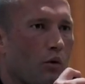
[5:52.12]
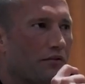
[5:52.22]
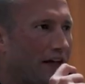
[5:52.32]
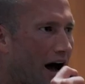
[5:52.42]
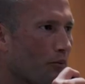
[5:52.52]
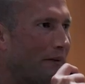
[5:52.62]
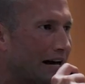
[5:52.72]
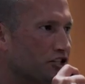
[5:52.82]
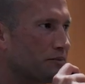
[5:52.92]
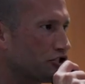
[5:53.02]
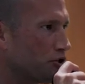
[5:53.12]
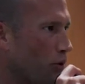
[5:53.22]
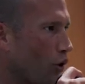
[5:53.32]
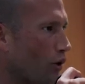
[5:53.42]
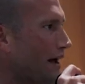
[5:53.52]
Without management
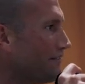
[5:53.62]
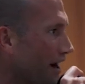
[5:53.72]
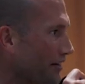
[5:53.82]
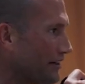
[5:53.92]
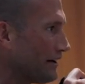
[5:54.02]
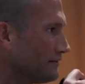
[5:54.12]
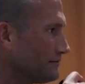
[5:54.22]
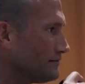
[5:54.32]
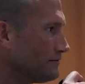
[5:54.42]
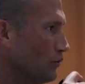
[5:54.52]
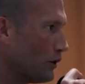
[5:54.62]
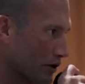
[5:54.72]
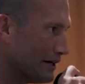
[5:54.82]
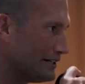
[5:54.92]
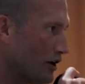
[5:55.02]
support, we have nothing. We
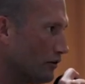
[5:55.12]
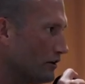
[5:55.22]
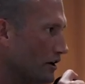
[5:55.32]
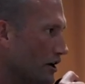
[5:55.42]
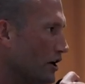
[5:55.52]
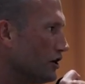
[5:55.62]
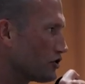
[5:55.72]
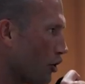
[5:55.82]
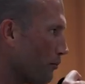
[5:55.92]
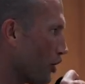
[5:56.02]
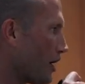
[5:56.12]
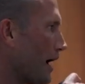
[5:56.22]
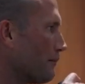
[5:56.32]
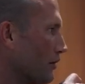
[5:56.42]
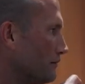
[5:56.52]
really don't. So
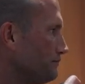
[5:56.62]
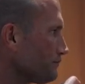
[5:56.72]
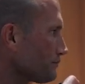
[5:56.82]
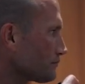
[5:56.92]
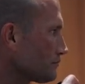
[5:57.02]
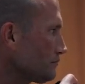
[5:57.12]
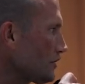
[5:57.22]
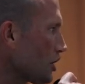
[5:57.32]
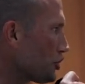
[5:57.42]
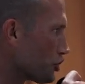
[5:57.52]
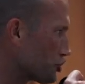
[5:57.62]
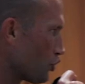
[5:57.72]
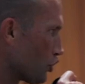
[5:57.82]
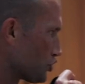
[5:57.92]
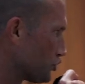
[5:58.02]
Berkheimer, your
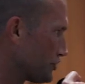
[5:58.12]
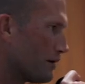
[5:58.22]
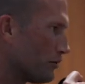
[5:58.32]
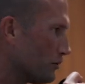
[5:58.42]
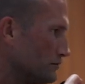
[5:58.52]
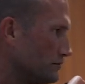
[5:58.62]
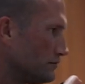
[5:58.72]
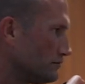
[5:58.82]
stores will double